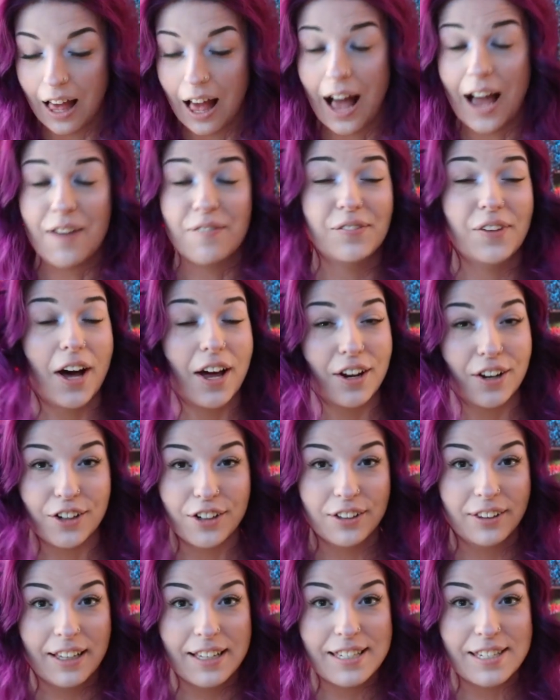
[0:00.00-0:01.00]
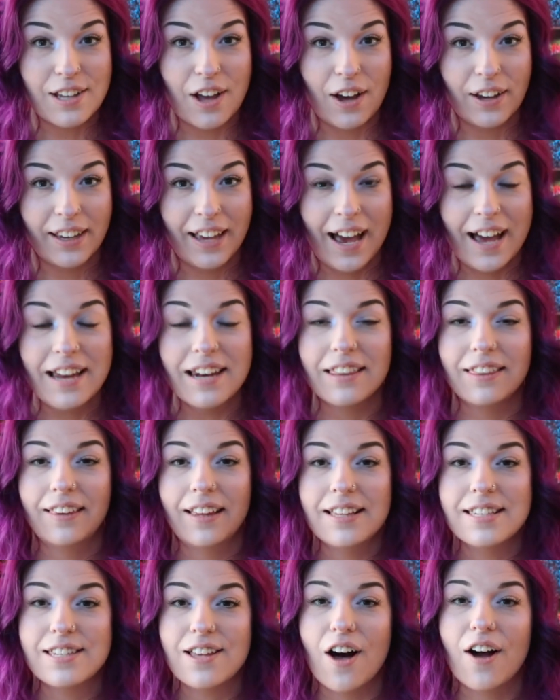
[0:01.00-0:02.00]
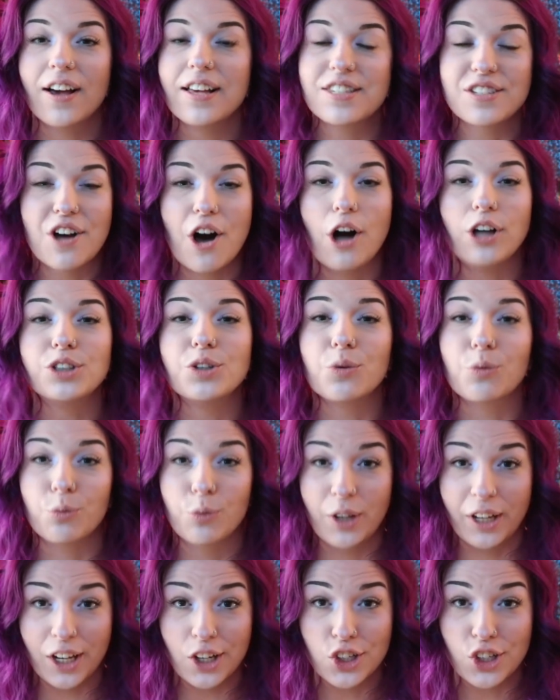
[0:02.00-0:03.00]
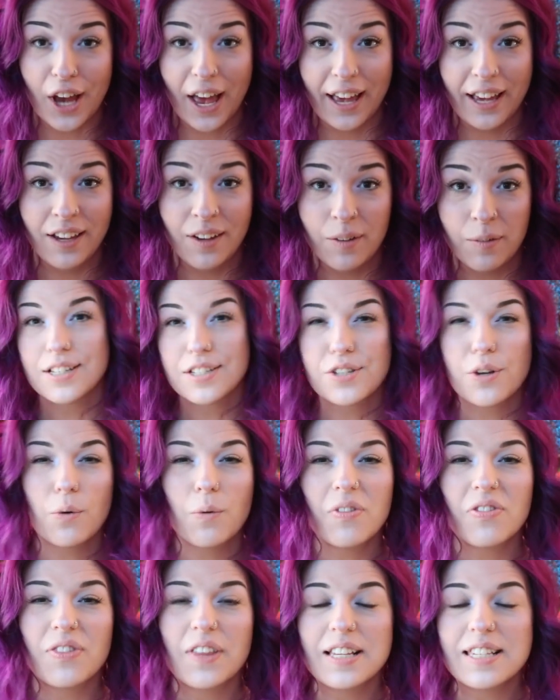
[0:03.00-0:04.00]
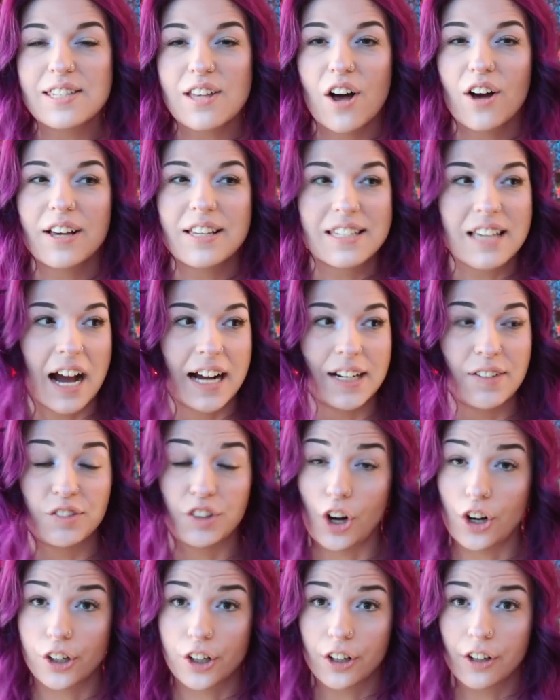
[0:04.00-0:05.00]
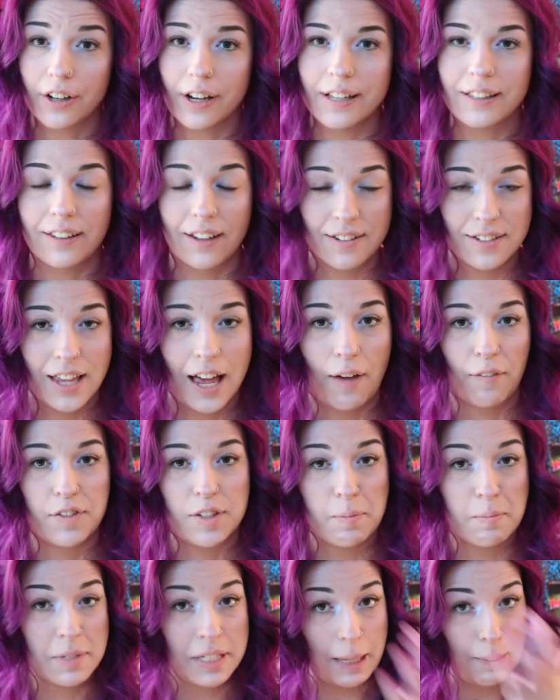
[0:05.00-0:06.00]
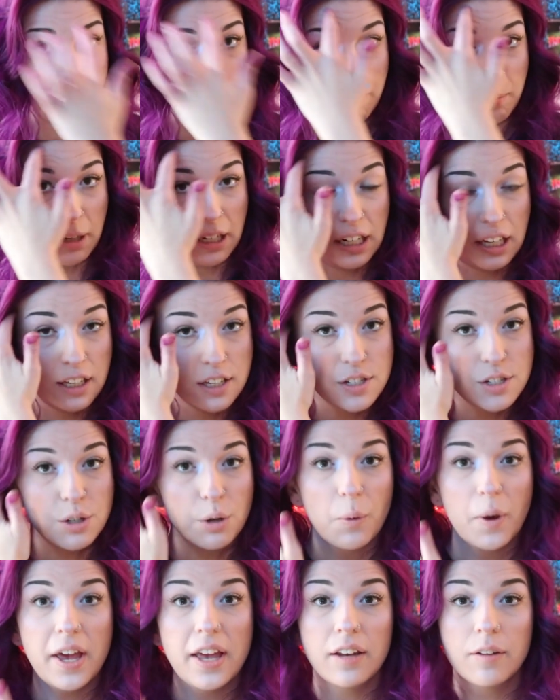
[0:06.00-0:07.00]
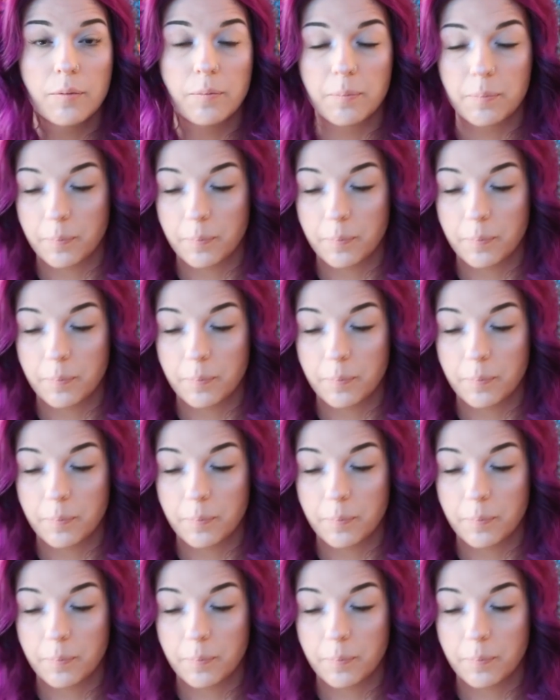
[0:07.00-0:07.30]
I've not heard this song yet. This song is called Ricochet. So this song is kind of darker. It does have some deeper meanings to it.